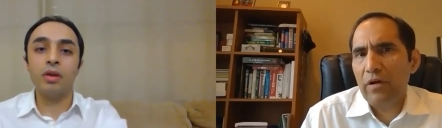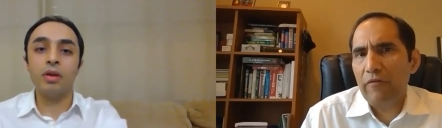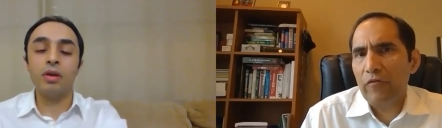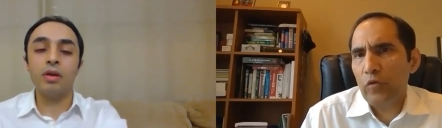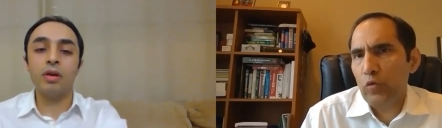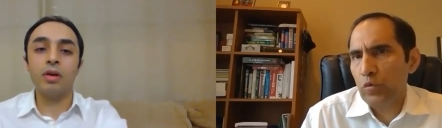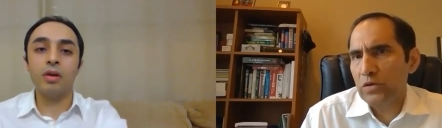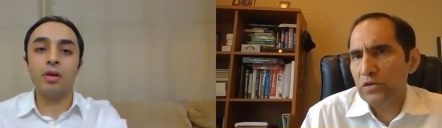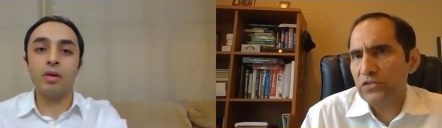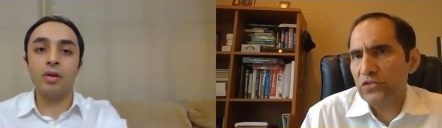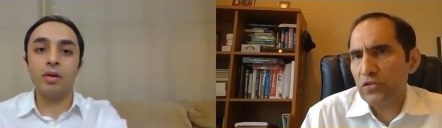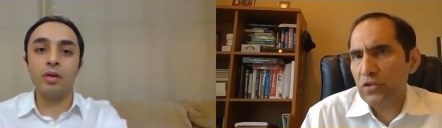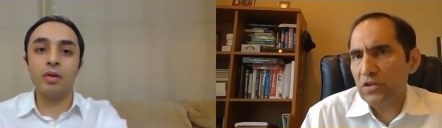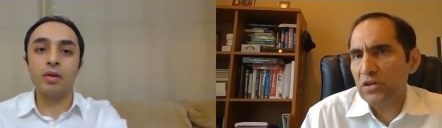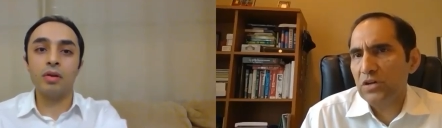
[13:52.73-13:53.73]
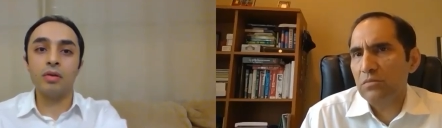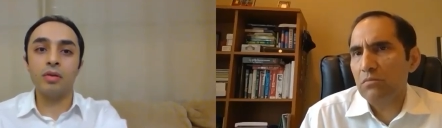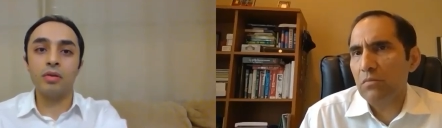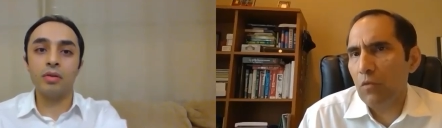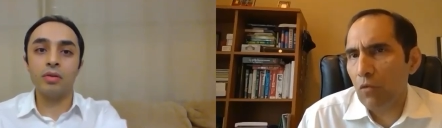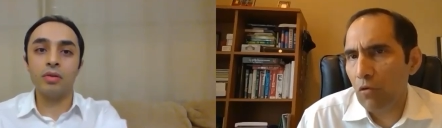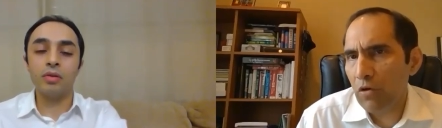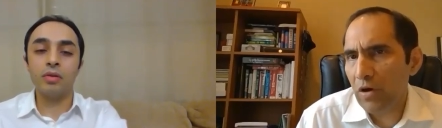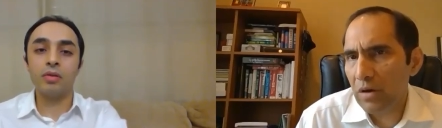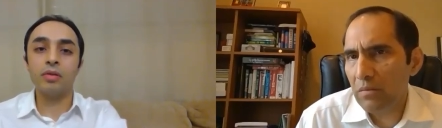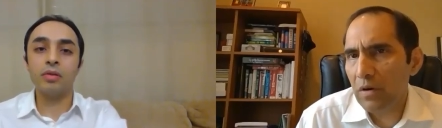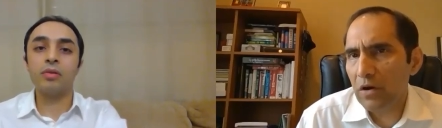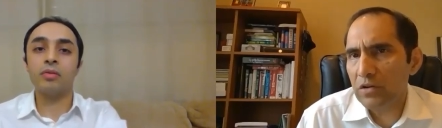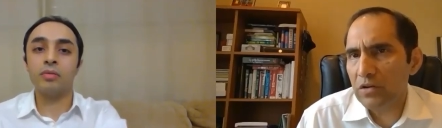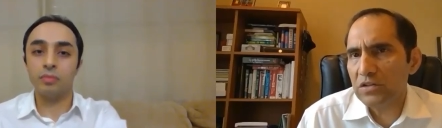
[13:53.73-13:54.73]
Speaker 1: viewers to learn more
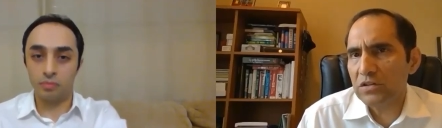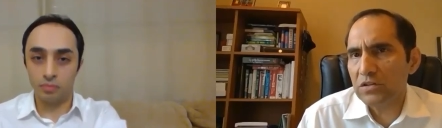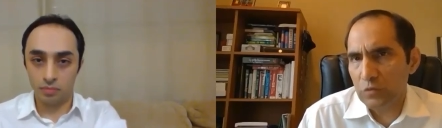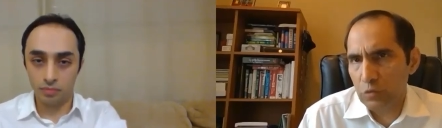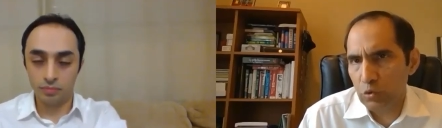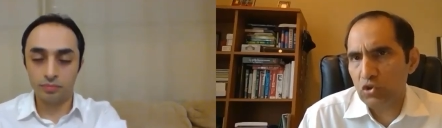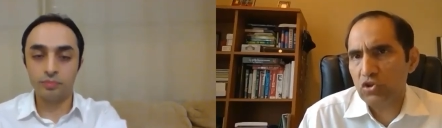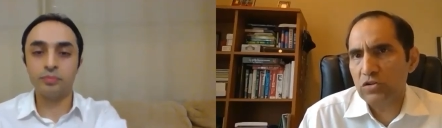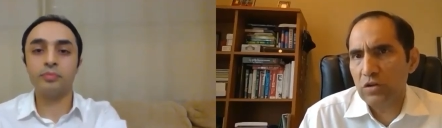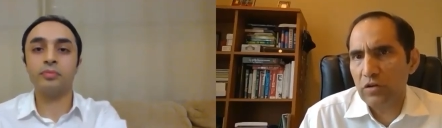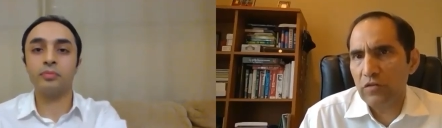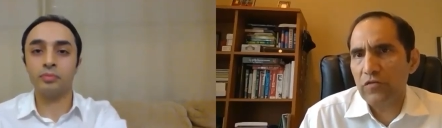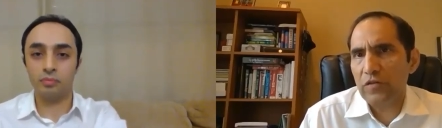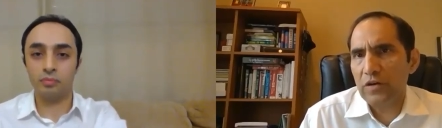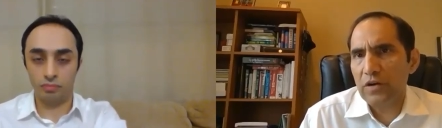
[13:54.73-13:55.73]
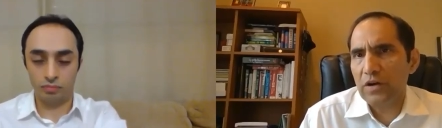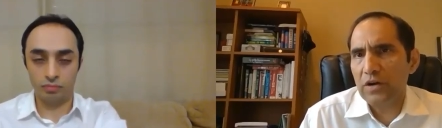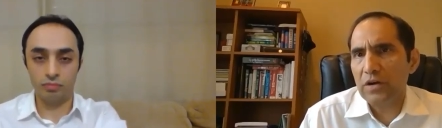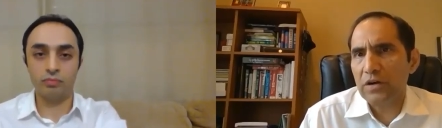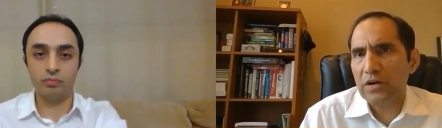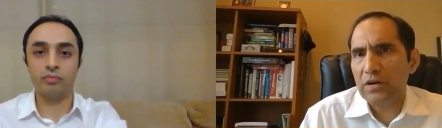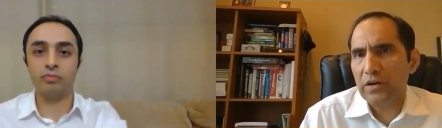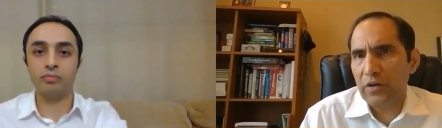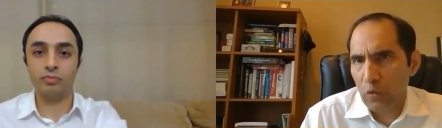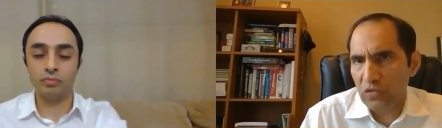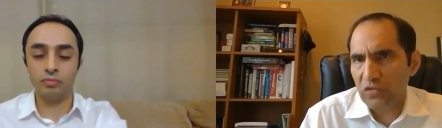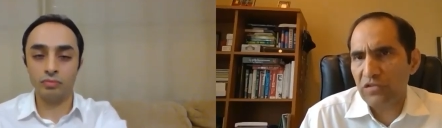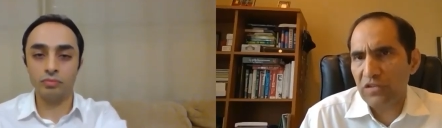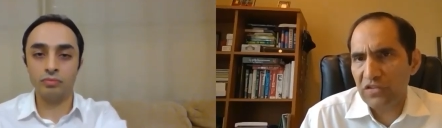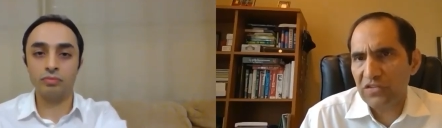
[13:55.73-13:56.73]
about the corrosion of uh,
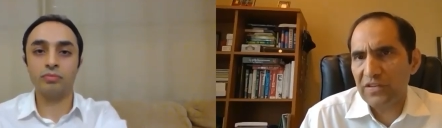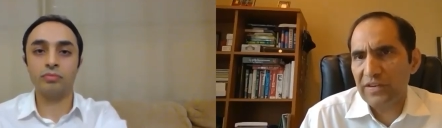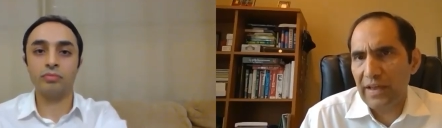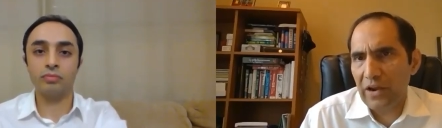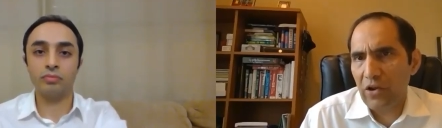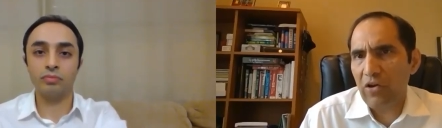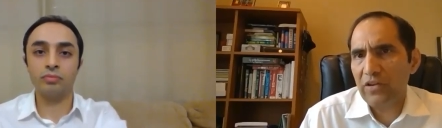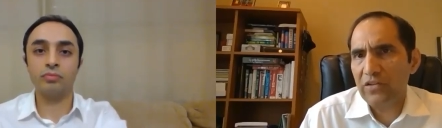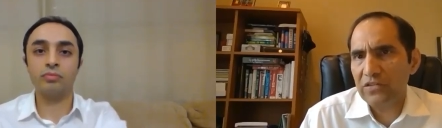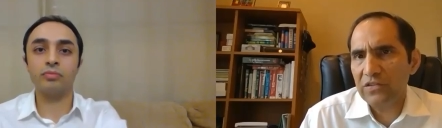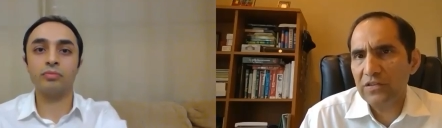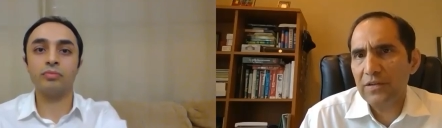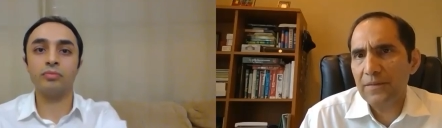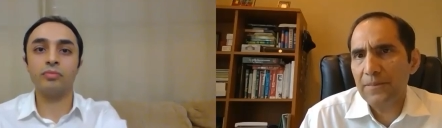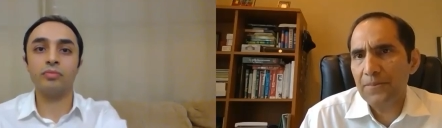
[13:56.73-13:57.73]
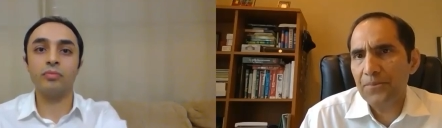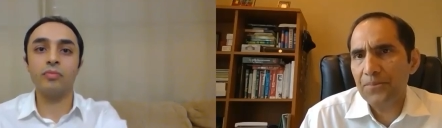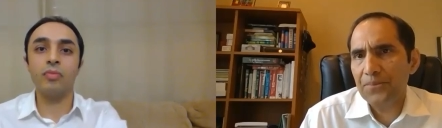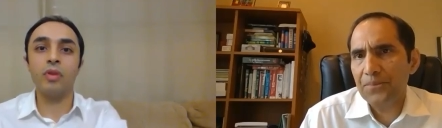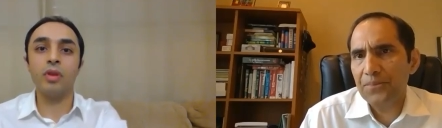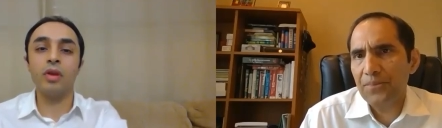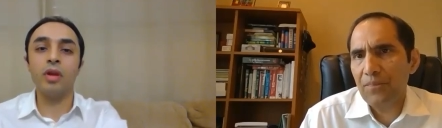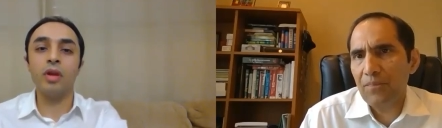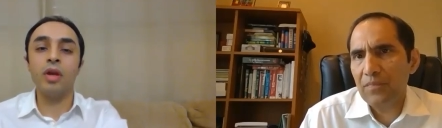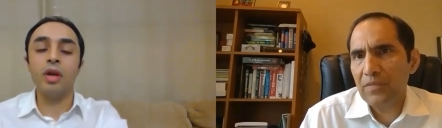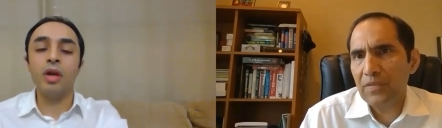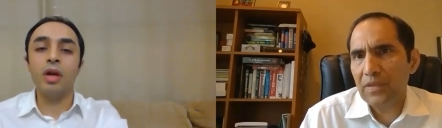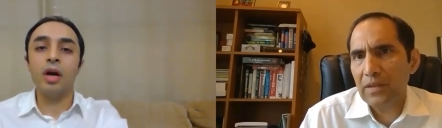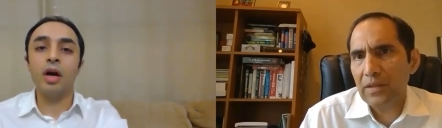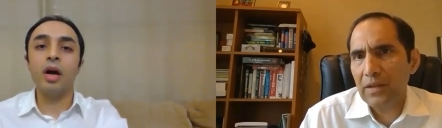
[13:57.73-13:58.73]
corrosion-resistant alloys?
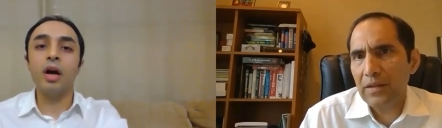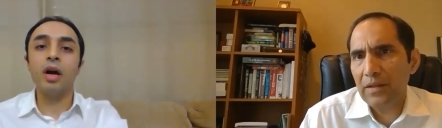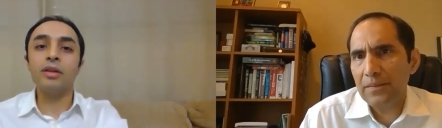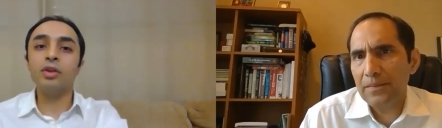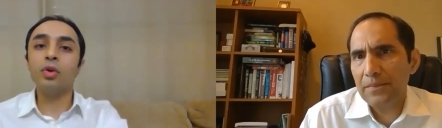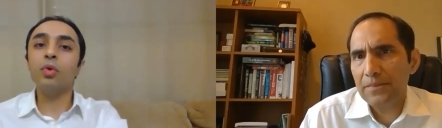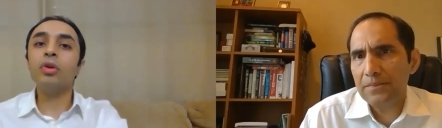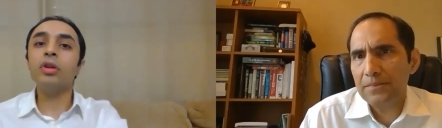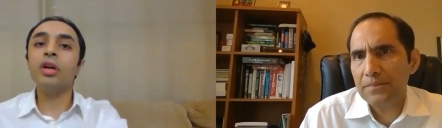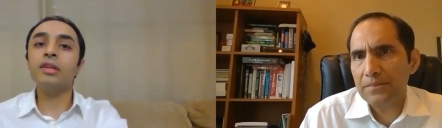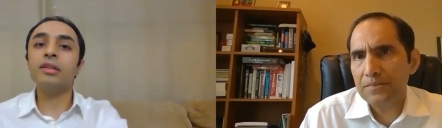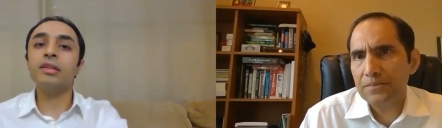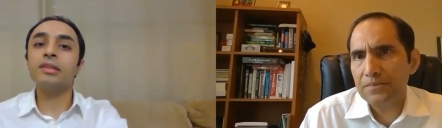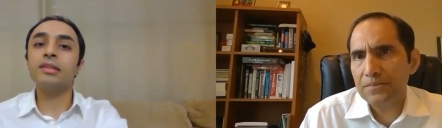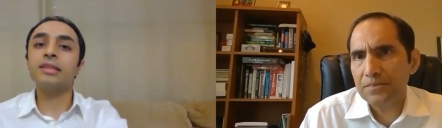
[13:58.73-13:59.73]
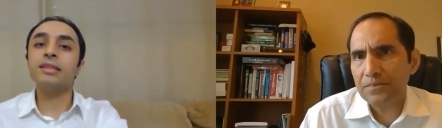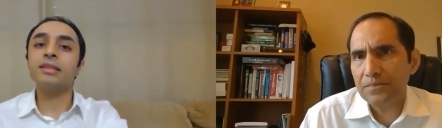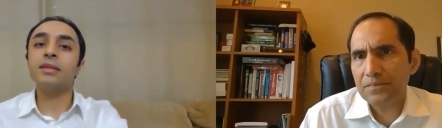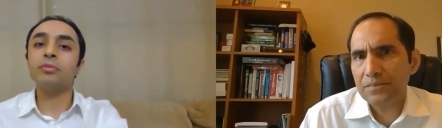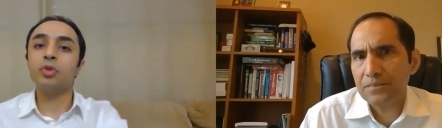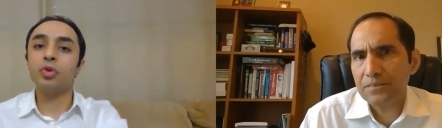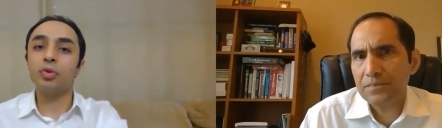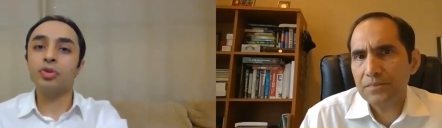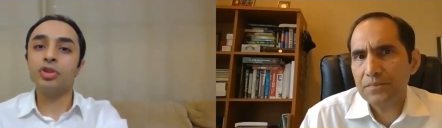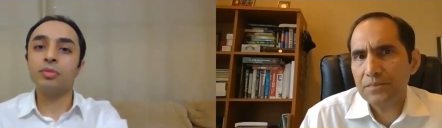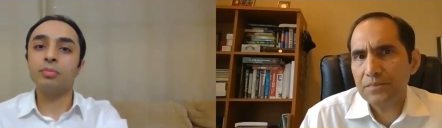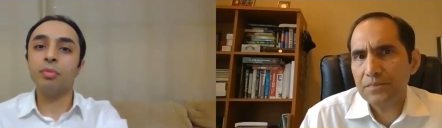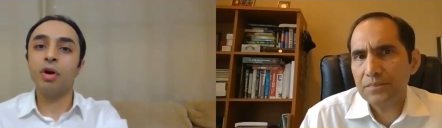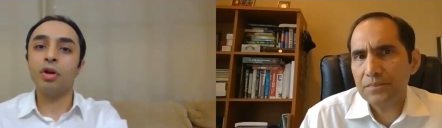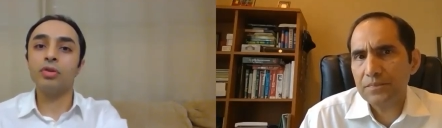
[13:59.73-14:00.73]
Speaker 2: Uh, the OLI system corrosion
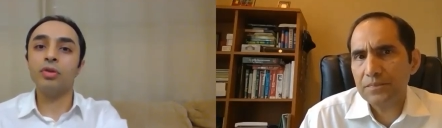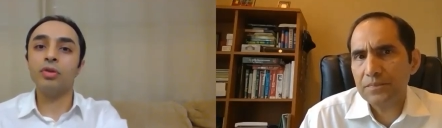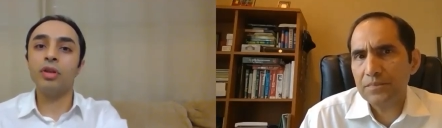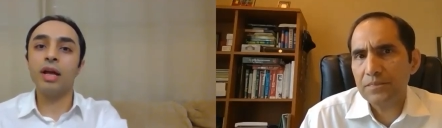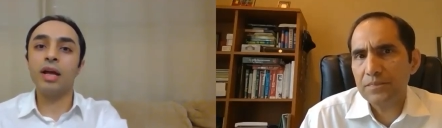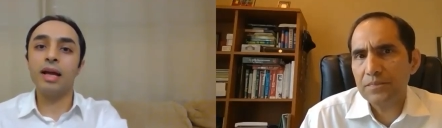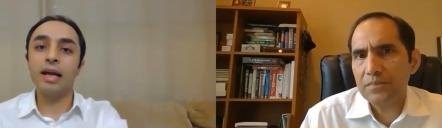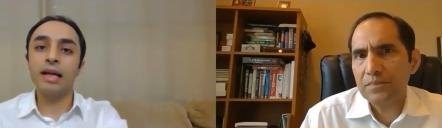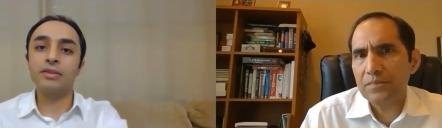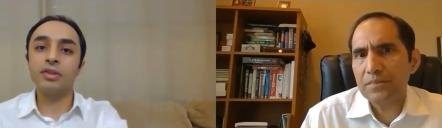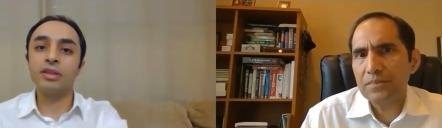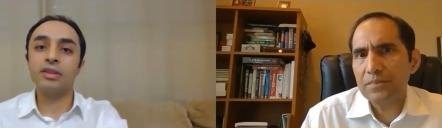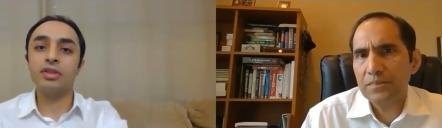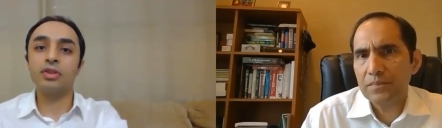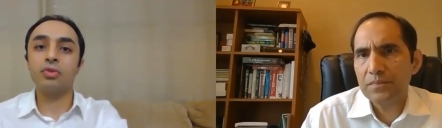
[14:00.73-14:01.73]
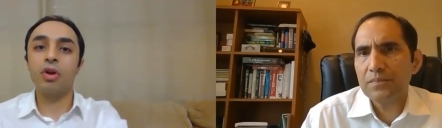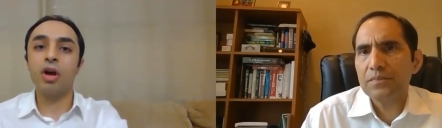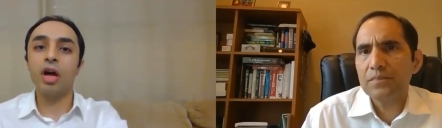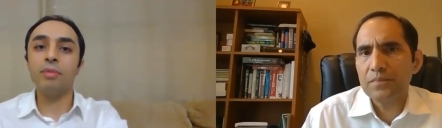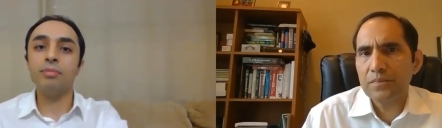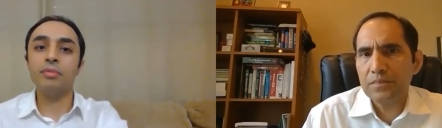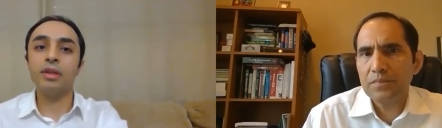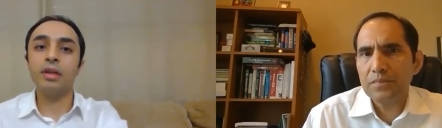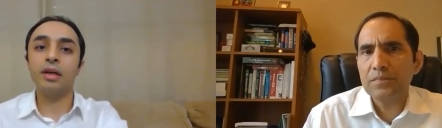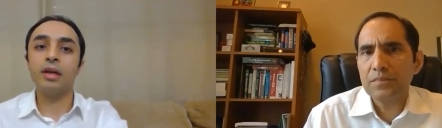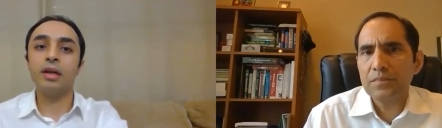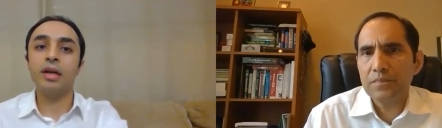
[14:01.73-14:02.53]
model, uh, as I described, uh,